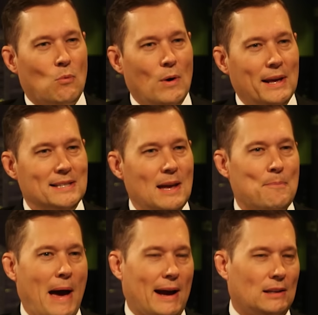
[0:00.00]
when I
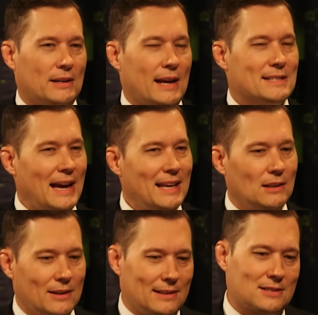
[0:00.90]
step back and look at it, because I can
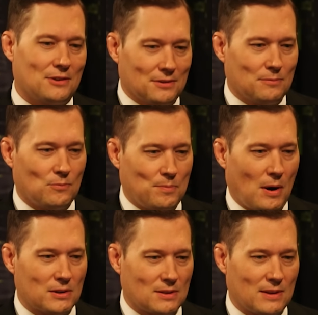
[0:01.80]
look at certain
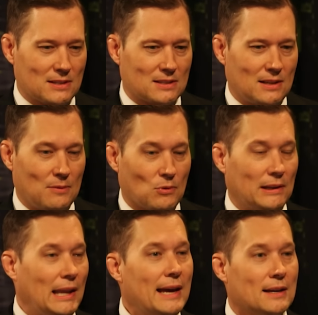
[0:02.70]
parts of this and
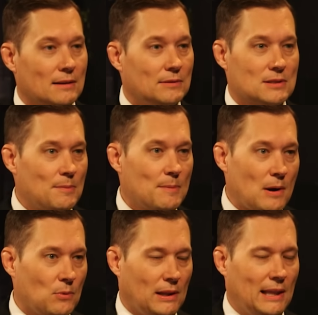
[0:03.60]
really like, some of them
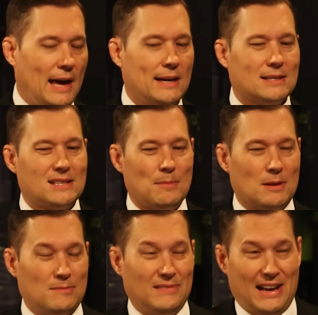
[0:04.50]
I really like, some of
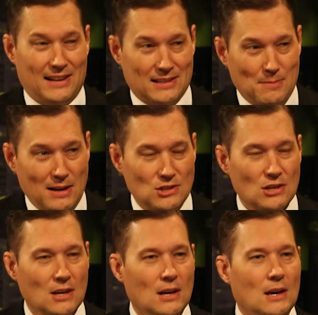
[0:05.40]
them not as much.
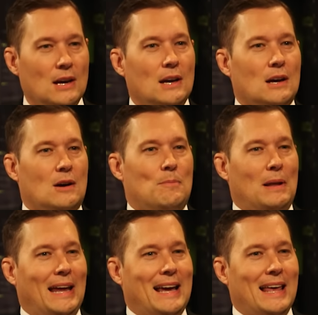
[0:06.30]

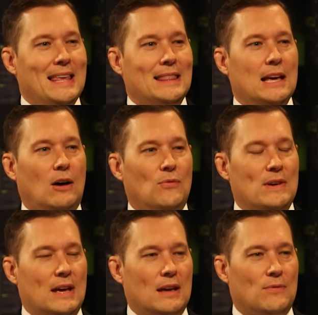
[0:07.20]
But, like, I think they all
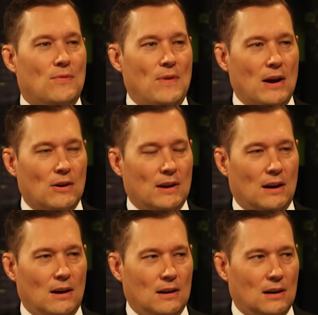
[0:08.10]
fit a very
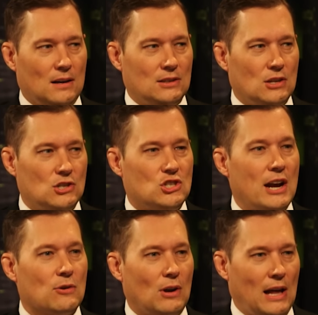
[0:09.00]
a
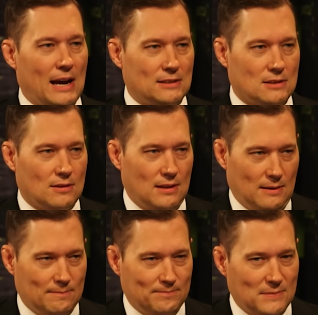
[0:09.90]
generalized
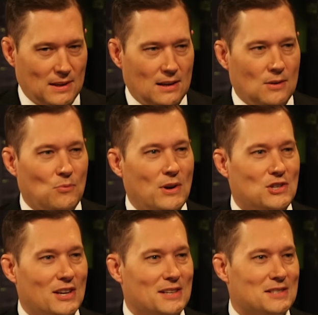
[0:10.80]
theme,
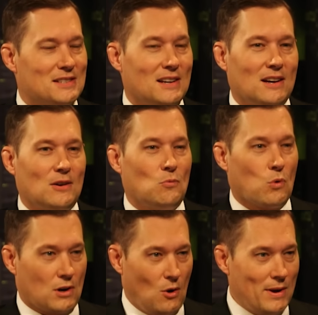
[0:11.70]
which is
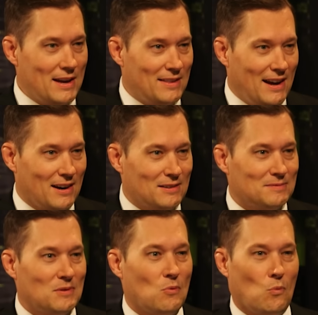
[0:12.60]
we're going in there,
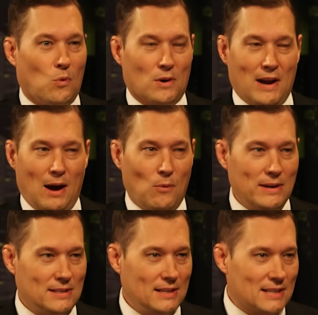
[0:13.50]
we're not
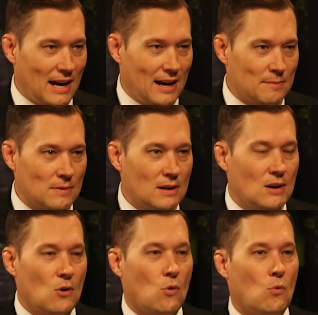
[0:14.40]
wasting time.
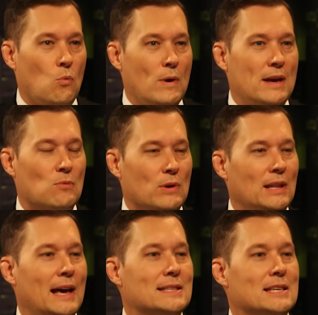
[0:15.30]
We
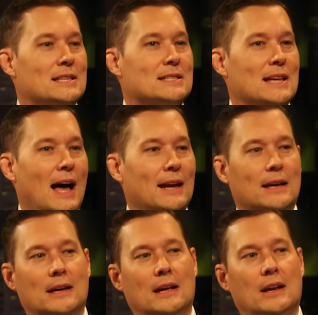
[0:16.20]
realize this is not
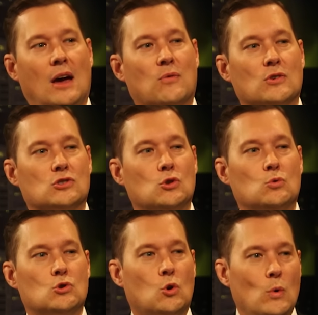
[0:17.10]
an effort to
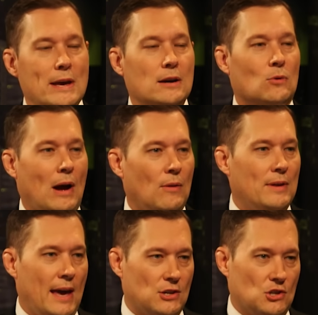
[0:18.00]
tweak around
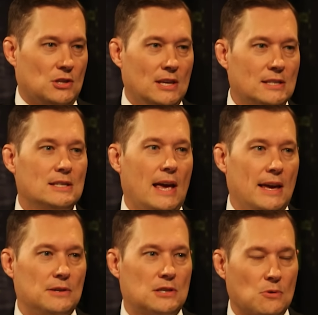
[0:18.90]
the edges. This
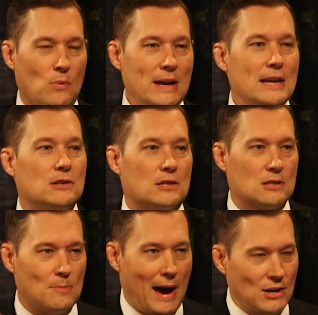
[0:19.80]
is we need to
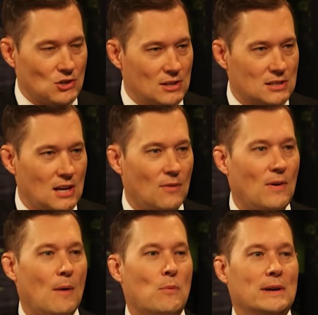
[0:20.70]
smash this stuff
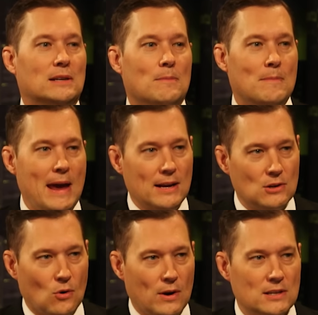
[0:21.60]
up. We need to make
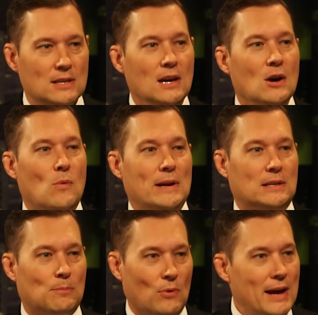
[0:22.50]
noise. We need
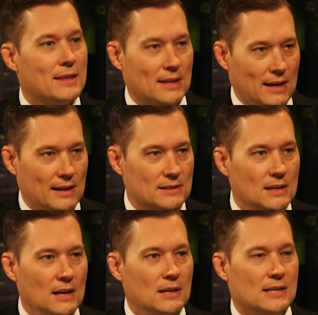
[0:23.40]
to break things
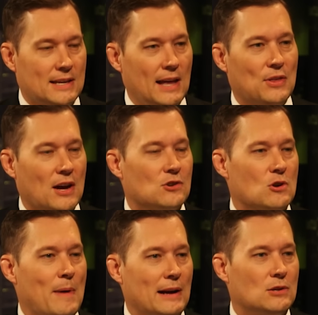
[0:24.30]
to get the
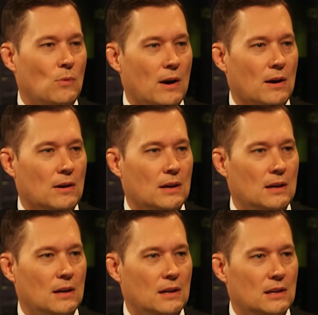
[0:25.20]
country back to where
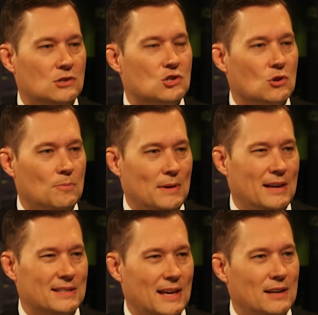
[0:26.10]
it should
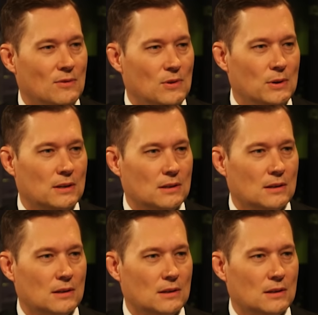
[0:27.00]
be. Is that how you view it?